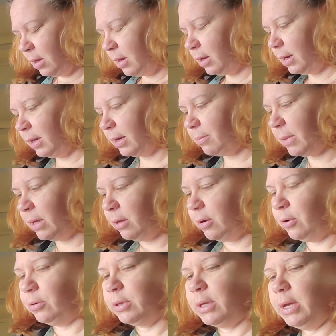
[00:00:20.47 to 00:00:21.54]
and I get my
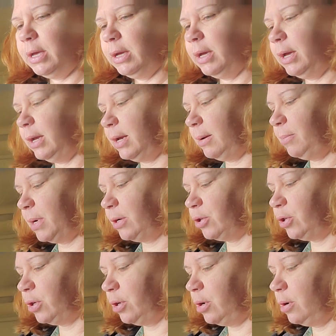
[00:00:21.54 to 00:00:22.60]
little thing and I
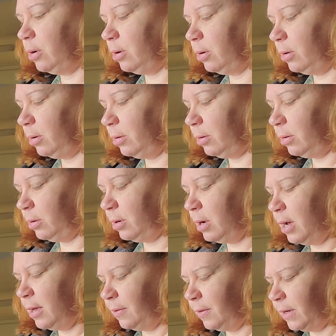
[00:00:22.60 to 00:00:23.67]
measure.
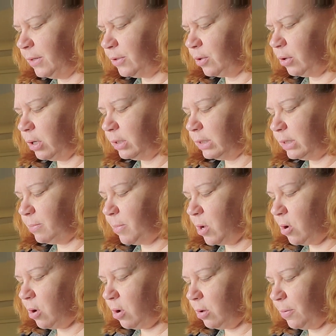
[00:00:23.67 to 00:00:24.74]
These are a
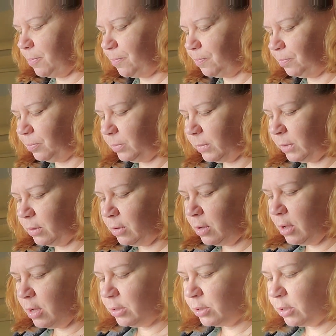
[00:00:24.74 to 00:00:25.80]
small,
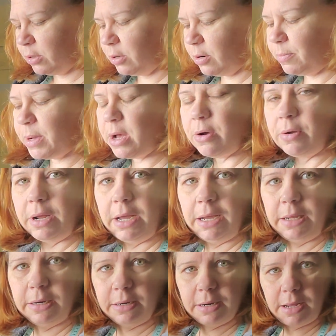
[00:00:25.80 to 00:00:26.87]
so they're about
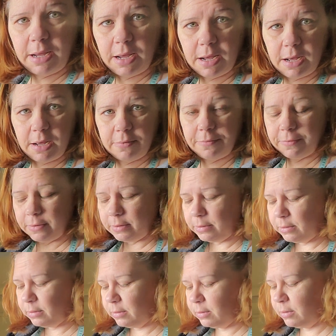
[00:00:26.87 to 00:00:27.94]
8.5
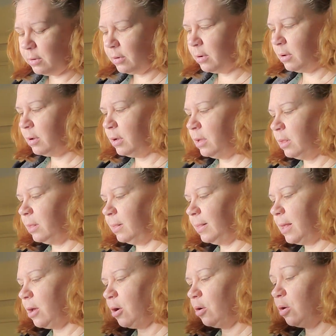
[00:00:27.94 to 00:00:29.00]

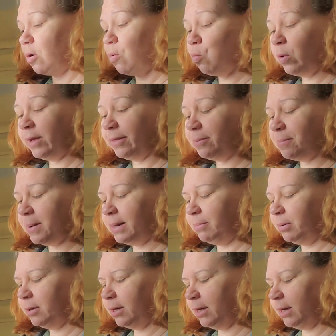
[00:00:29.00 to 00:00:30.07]
long with my
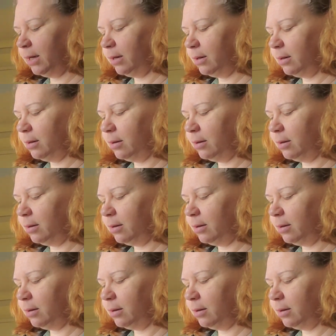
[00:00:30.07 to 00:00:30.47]
bleed.